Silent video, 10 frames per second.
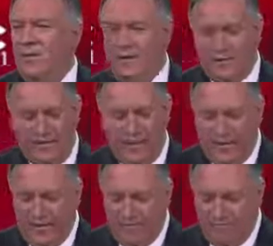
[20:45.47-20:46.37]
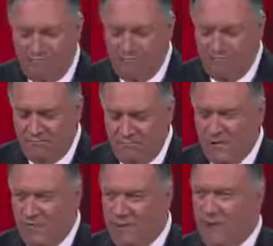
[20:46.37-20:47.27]
President Reagan,
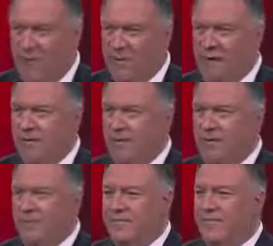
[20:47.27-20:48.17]
a real pipe hitter.